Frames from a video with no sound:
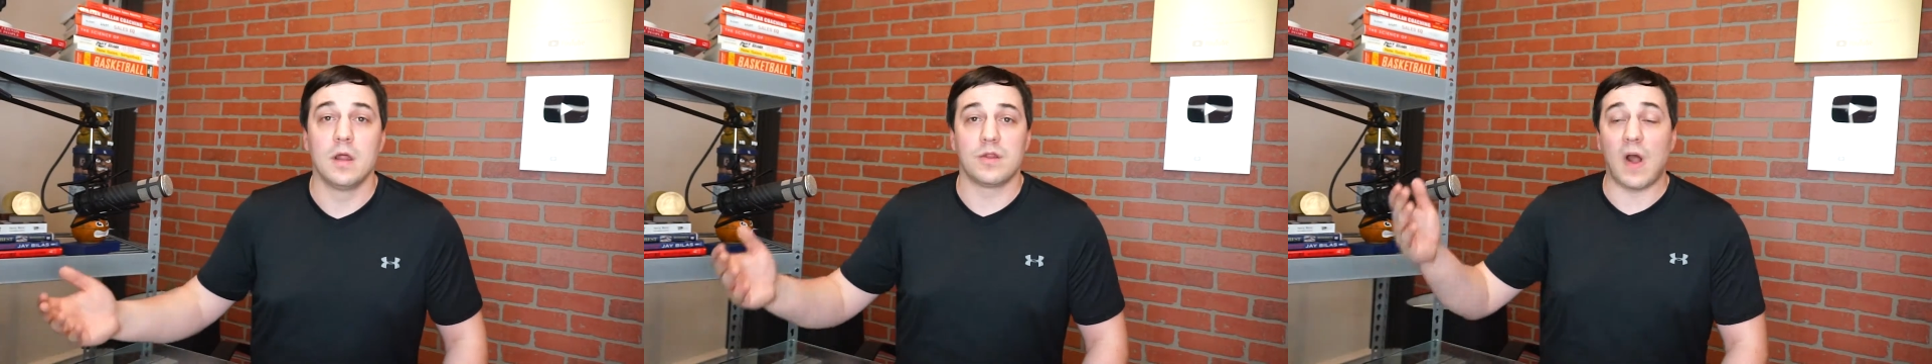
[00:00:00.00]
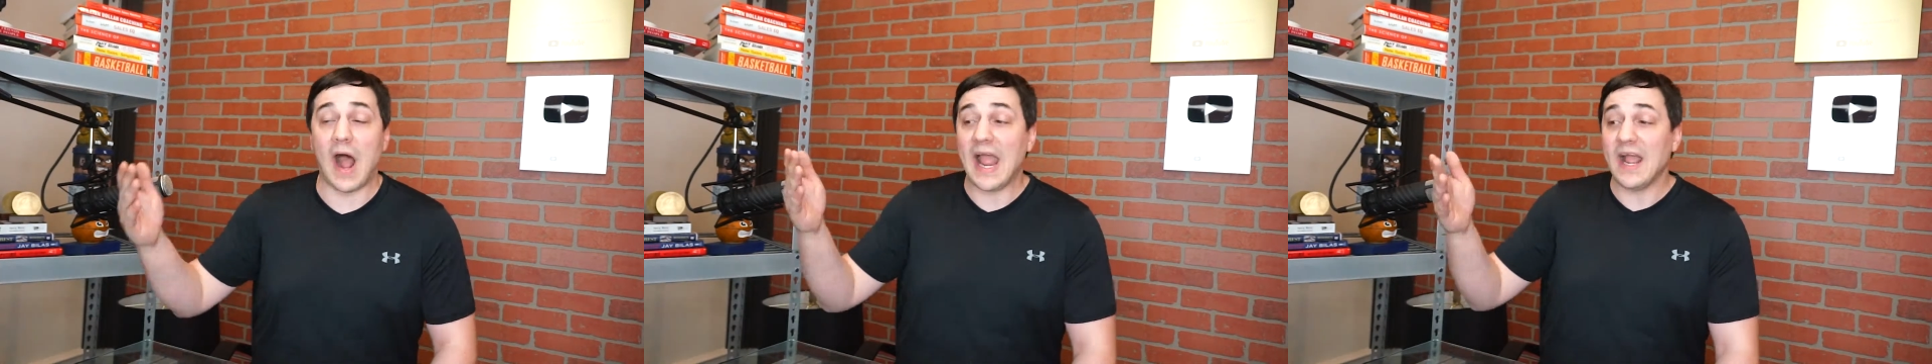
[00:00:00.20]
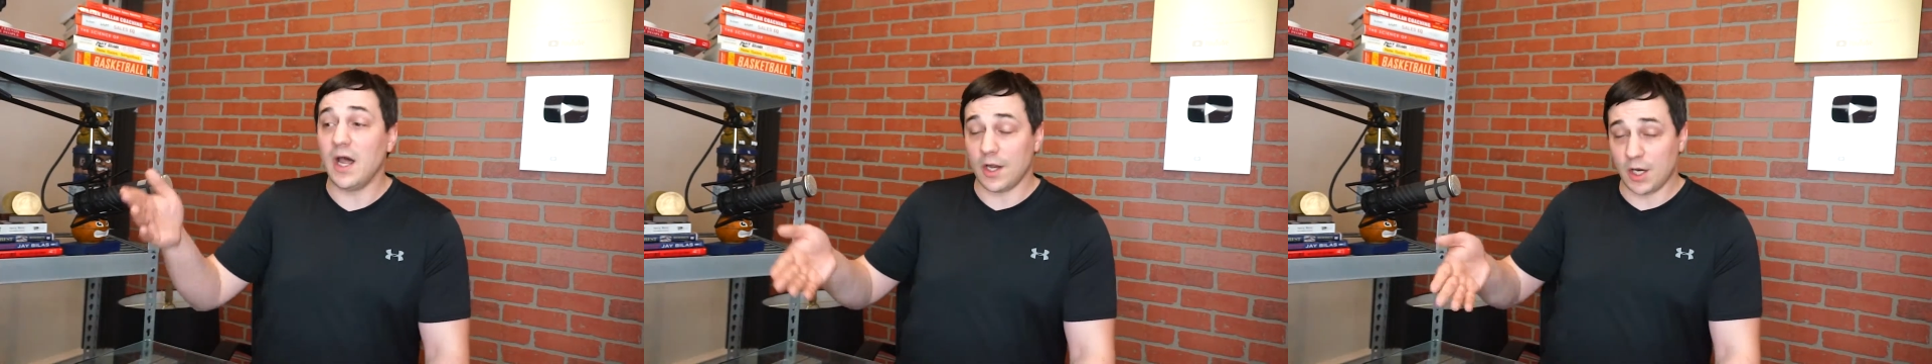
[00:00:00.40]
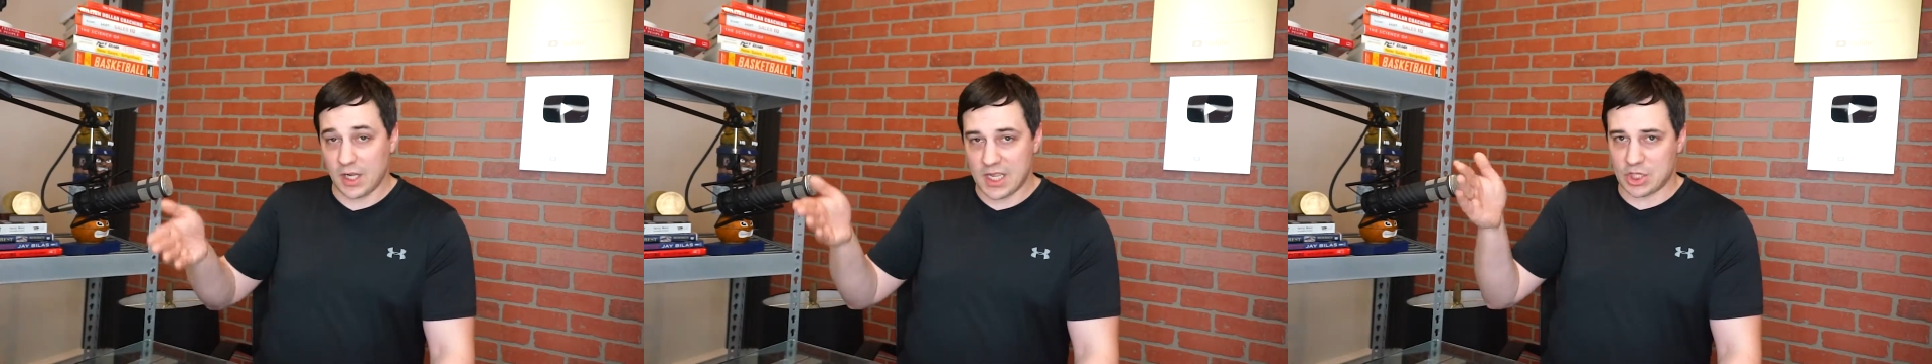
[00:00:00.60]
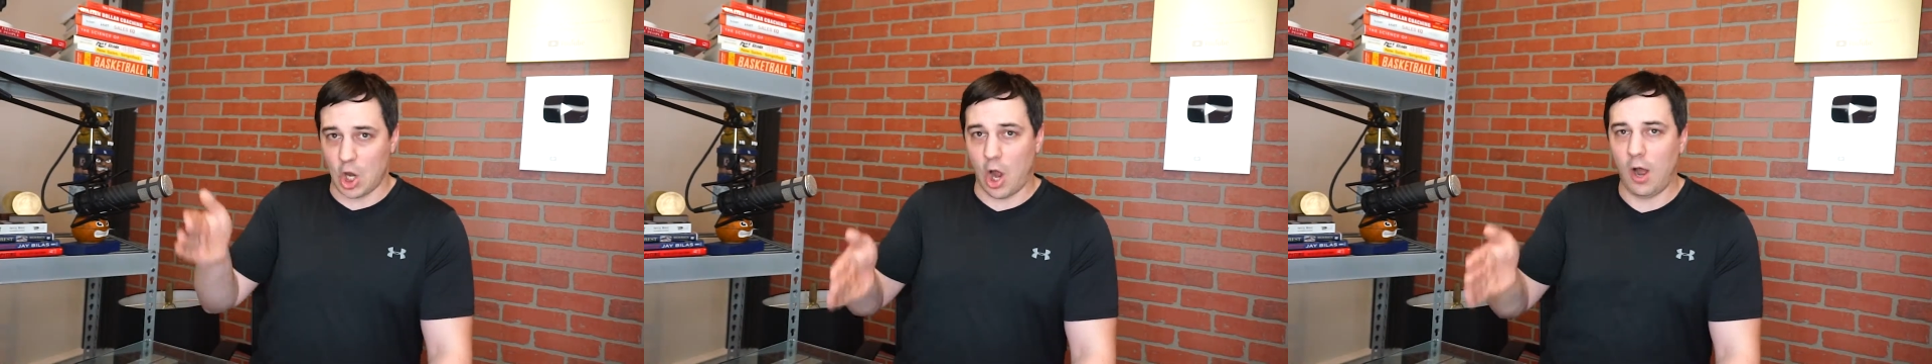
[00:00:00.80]
So I
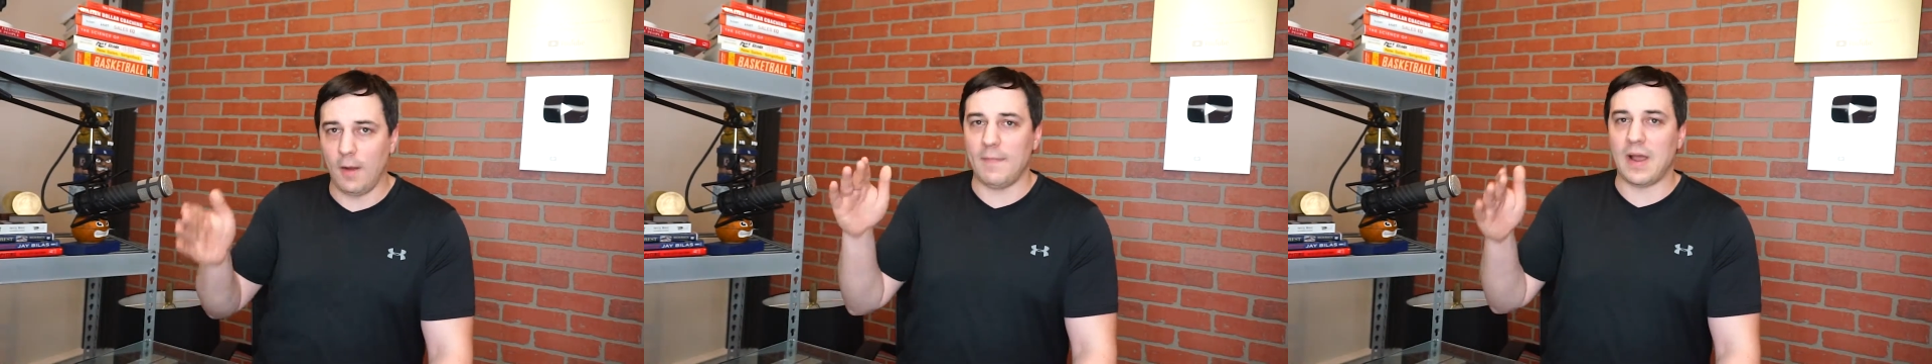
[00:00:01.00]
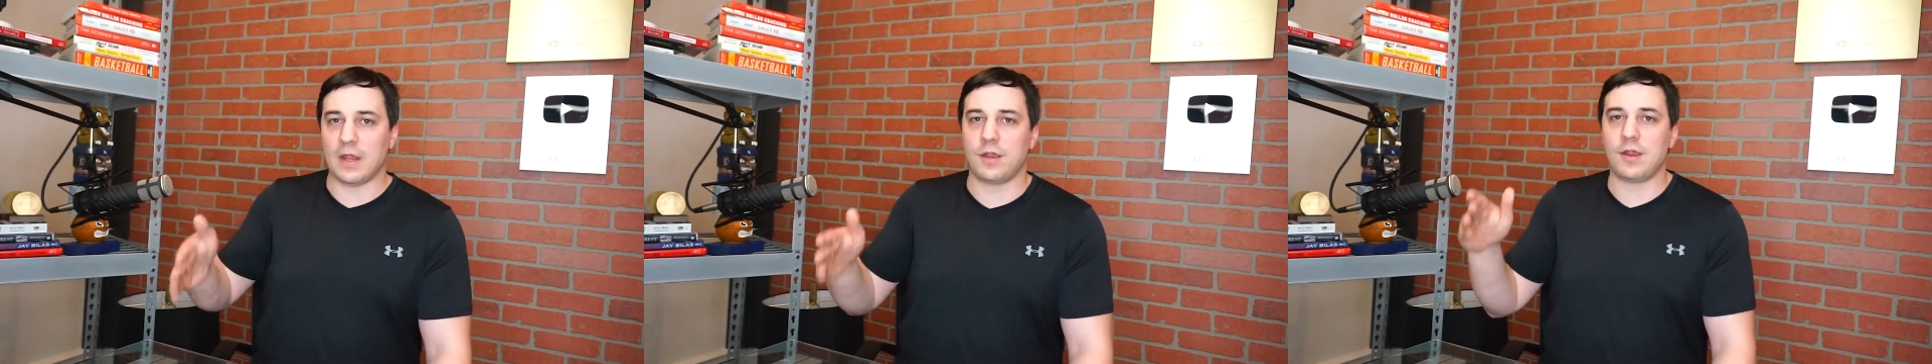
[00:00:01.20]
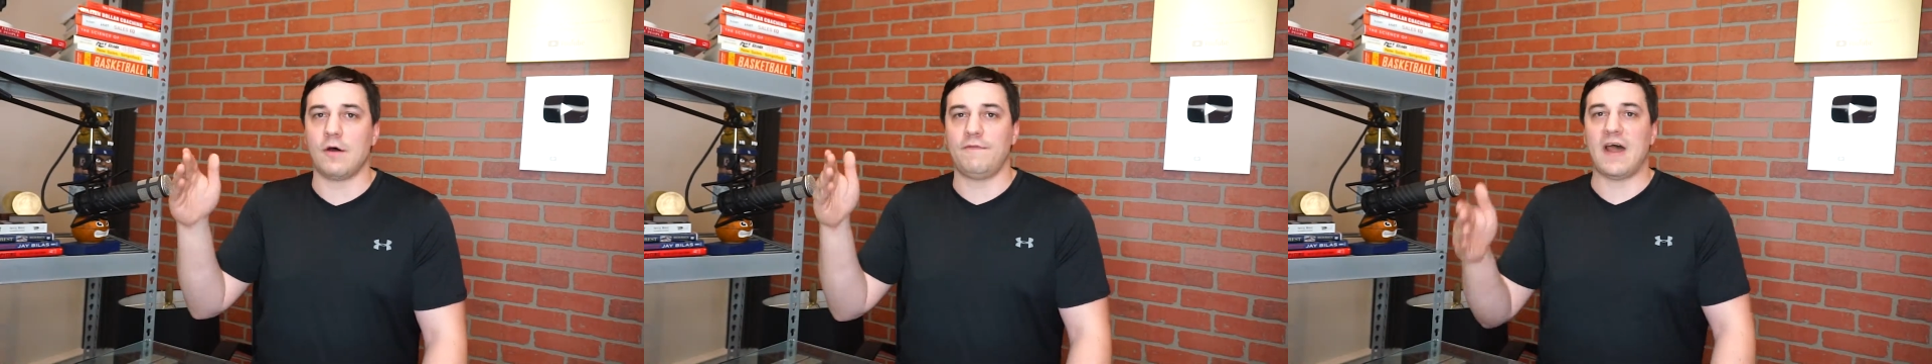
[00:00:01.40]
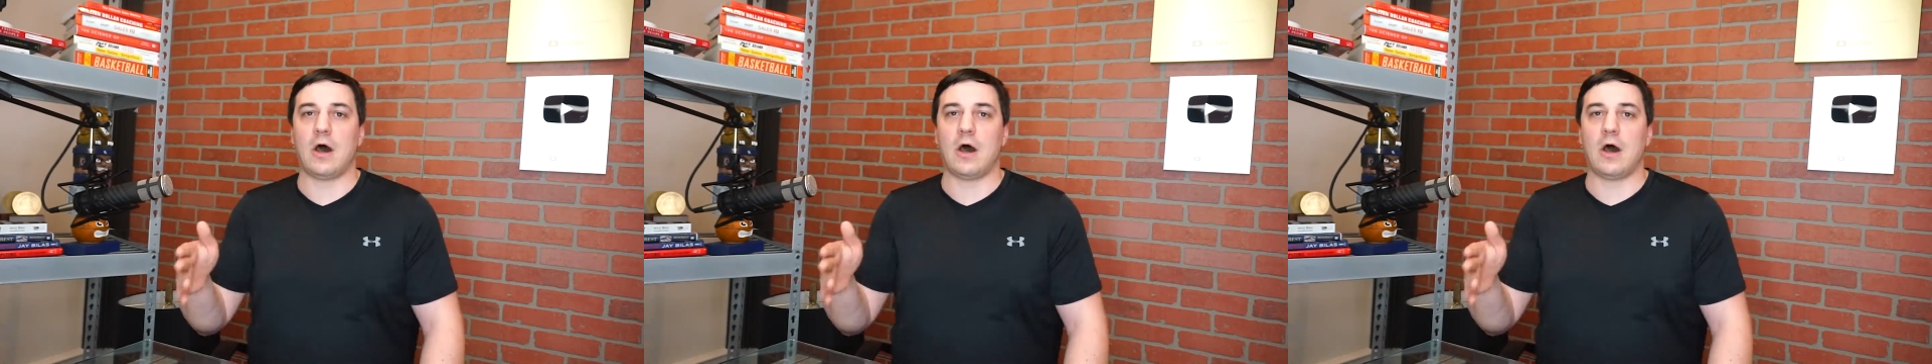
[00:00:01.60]
literally taught myself